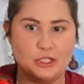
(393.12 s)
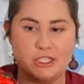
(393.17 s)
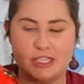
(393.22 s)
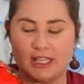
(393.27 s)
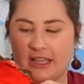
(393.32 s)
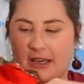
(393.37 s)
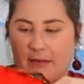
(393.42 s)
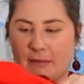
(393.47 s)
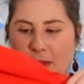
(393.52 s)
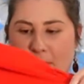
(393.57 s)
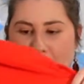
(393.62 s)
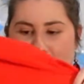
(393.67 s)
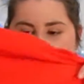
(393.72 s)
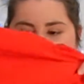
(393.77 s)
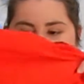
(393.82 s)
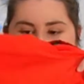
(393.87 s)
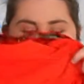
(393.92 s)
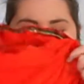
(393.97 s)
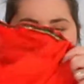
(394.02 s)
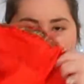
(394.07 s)
that my
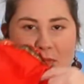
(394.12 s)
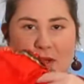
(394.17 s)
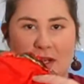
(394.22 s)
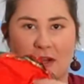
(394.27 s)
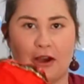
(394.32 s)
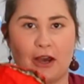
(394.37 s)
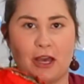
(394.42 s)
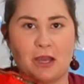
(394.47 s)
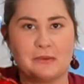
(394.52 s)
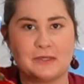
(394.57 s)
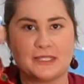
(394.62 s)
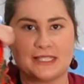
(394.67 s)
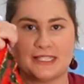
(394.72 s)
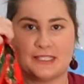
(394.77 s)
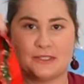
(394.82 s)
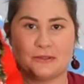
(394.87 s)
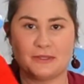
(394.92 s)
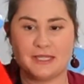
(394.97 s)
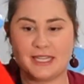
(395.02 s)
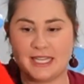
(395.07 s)
mum made when I was a
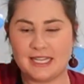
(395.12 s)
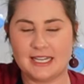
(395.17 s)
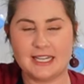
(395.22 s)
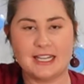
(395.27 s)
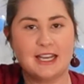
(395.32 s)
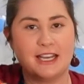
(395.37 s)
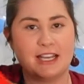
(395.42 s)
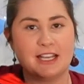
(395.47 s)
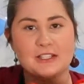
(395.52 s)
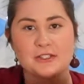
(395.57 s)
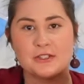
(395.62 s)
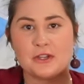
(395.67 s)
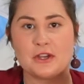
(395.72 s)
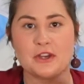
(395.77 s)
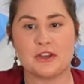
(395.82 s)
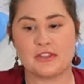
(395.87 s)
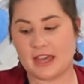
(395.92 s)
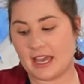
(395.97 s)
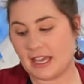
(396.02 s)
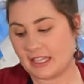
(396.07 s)
little kid. So
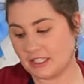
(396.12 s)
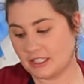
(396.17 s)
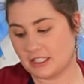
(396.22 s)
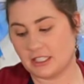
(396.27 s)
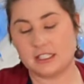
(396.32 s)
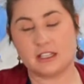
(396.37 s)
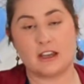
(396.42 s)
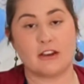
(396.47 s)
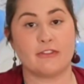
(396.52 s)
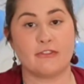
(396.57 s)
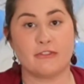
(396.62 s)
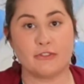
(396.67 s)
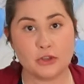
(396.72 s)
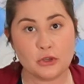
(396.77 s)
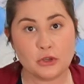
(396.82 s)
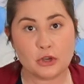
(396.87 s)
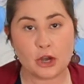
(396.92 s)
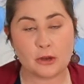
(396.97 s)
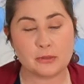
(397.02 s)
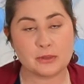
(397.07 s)
that is just a
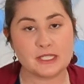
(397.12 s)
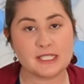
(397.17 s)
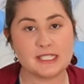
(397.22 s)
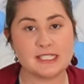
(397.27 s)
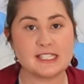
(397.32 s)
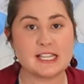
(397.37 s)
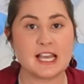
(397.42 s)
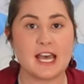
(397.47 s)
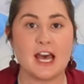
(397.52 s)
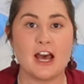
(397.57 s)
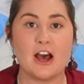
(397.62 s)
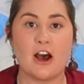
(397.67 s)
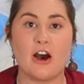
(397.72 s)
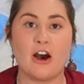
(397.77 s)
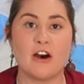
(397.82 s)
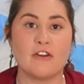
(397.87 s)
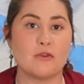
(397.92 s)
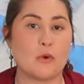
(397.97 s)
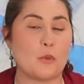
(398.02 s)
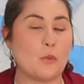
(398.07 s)
few options
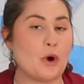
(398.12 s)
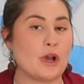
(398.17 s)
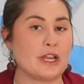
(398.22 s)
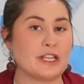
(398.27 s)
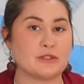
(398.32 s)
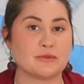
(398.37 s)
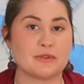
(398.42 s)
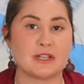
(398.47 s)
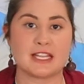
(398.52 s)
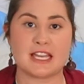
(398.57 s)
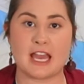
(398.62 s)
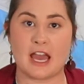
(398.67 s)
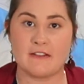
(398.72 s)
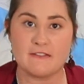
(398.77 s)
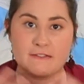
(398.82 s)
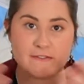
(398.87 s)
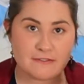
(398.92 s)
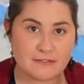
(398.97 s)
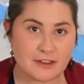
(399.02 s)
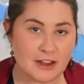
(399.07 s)
of what is really
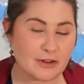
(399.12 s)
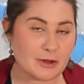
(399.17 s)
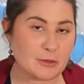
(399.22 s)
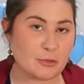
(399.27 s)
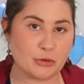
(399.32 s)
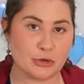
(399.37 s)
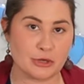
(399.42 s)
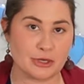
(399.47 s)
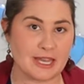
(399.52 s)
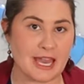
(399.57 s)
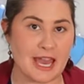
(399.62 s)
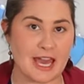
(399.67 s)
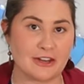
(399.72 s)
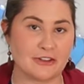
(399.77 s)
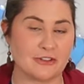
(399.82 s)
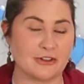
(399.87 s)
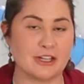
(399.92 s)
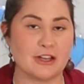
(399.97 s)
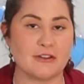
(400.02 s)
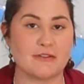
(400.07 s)
a very broad
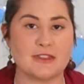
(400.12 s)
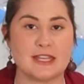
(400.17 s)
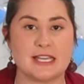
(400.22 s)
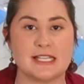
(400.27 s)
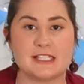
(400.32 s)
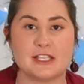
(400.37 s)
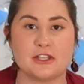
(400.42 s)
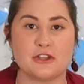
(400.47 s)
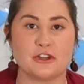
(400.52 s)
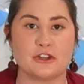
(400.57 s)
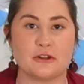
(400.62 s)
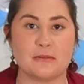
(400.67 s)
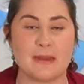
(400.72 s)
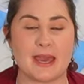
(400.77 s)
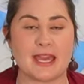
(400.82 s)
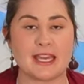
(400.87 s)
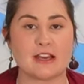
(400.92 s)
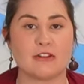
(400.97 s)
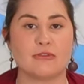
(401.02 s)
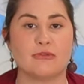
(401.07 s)
category of things that you could
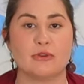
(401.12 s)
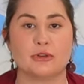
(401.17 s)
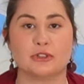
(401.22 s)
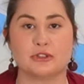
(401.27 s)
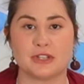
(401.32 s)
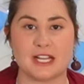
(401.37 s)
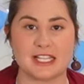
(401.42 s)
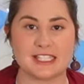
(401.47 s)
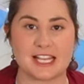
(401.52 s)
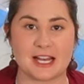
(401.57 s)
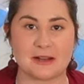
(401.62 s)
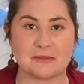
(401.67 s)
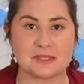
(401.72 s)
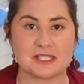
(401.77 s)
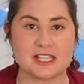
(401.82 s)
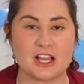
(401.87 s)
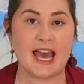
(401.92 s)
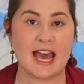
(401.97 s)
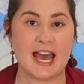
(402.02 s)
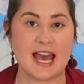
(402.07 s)
make for dress
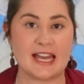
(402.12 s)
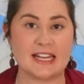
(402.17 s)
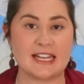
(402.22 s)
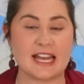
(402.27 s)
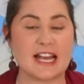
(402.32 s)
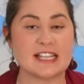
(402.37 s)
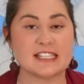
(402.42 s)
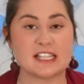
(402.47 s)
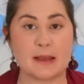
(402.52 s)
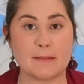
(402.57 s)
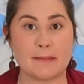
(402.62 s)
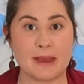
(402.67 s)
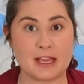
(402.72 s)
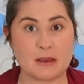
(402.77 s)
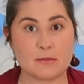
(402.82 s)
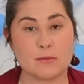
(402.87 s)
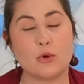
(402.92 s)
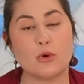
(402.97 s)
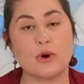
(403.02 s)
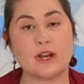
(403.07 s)
ups. And as I
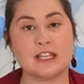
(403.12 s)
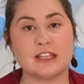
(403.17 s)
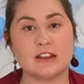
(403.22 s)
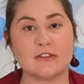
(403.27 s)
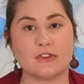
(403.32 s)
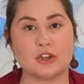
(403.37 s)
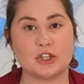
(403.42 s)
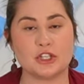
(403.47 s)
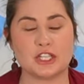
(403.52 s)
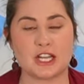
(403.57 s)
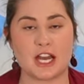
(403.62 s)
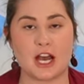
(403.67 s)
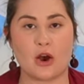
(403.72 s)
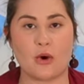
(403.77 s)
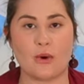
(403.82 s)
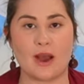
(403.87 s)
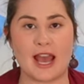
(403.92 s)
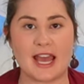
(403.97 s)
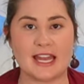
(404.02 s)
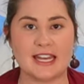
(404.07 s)
make more in the future,
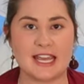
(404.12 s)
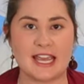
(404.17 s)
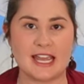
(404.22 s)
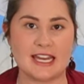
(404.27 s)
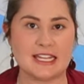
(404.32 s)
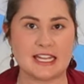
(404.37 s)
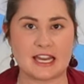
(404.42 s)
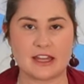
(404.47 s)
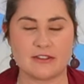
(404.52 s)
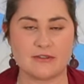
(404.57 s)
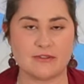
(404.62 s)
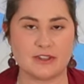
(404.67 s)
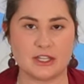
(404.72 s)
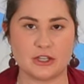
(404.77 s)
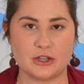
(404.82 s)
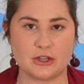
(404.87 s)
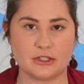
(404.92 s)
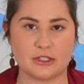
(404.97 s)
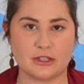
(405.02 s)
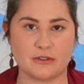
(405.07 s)
I'll add any other
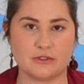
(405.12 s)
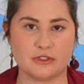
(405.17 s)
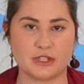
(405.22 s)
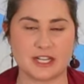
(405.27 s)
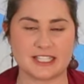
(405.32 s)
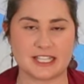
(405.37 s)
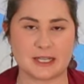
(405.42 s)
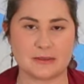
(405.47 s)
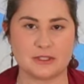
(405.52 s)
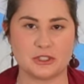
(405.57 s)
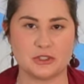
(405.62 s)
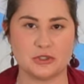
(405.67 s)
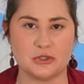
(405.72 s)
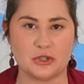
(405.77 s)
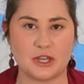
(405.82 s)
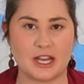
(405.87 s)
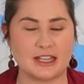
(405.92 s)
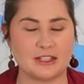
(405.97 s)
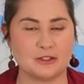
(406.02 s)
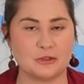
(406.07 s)
videos of dress ups
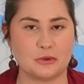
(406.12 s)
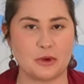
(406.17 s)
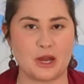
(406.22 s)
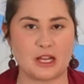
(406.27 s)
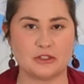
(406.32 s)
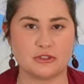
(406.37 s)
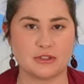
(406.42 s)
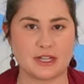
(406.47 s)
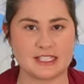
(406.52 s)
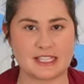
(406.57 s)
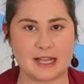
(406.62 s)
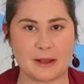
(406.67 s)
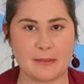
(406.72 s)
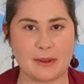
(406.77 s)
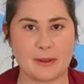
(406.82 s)
to a little dress up